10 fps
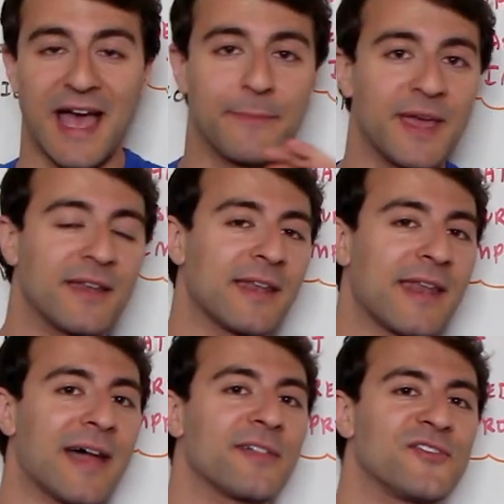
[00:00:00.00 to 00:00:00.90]
I made an
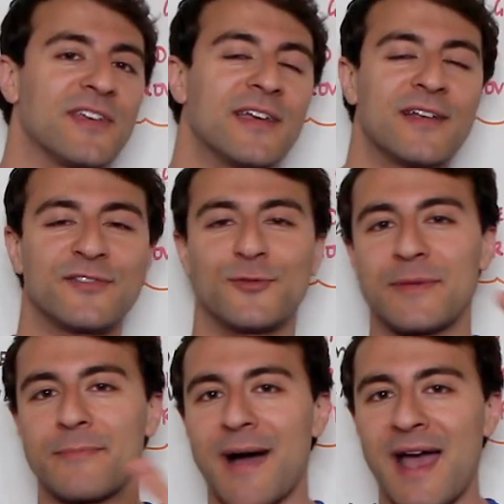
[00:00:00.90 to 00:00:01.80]
analogy to
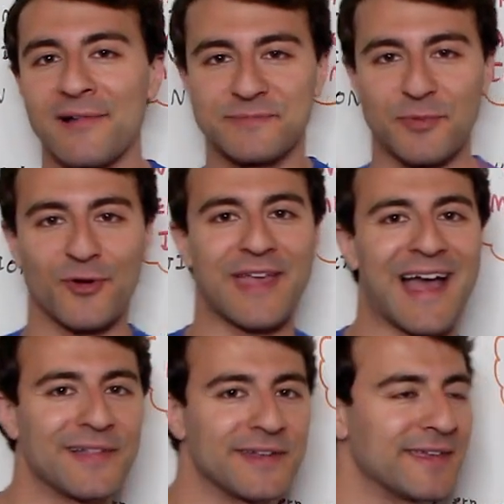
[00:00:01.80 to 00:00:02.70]
the miles per
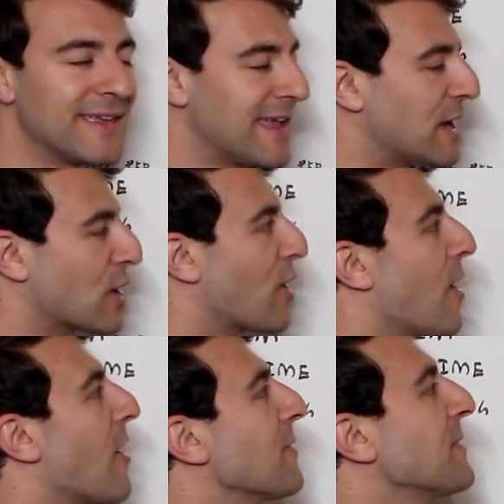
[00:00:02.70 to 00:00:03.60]
gallon in a
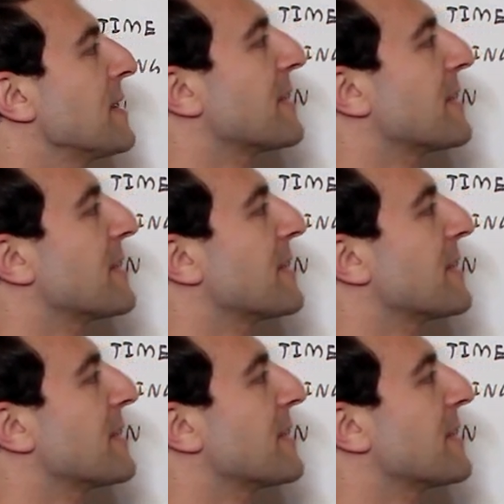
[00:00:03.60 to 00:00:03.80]
car,